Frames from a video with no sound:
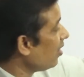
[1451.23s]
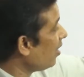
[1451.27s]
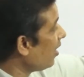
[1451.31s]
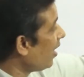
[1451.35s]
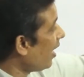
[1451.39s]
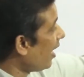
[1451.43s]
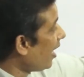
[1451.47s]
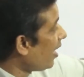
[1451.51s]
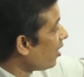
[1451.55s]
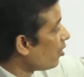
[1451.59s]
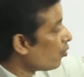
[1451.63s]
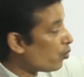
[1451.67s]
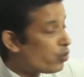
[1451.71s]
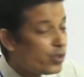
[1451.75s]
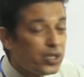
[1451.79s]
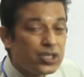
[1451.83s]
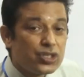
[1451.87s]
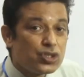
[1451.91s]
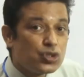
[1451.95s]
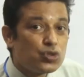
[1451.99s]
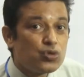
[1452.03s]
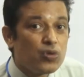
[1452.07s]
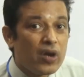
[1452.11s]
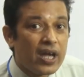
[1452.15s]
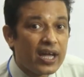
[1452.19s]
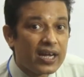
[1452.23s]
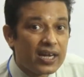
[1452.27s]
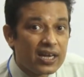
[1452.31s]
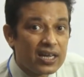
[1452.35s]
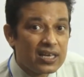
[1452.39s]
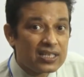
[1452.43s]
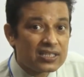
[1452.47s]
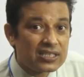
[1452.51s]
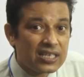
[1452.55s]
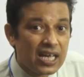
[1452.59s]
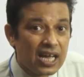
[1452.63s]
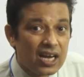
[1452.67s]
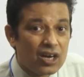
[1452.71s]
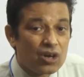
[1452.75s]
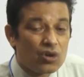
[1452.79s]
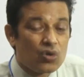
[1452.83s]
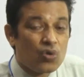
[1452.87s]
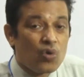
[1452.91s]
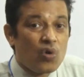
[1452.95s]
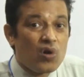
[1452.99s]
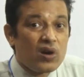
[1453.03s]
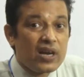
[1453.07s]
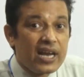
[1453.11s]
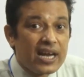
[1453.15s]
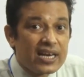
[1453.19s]
and which two angles are
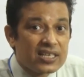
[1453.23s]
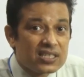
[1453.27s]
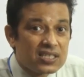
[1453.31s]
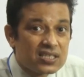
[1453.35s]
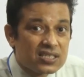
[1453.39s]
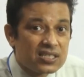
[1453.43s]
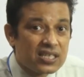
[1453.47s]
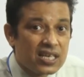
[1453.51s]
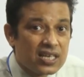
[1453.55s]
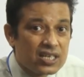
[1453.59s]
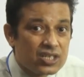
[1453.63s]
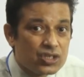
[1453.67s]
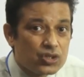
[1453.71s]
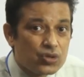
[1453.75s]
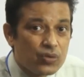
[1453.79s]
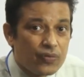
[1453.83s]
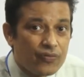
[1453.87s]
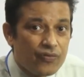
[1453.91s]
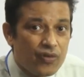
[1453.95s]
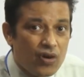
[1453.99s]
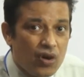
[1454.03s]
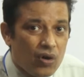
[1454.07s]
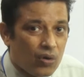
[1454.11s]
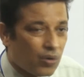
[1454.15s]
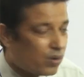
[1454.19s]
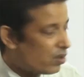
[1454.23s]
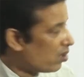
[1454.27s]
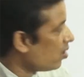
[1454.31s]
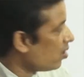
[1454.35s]
non-adjacent to 4?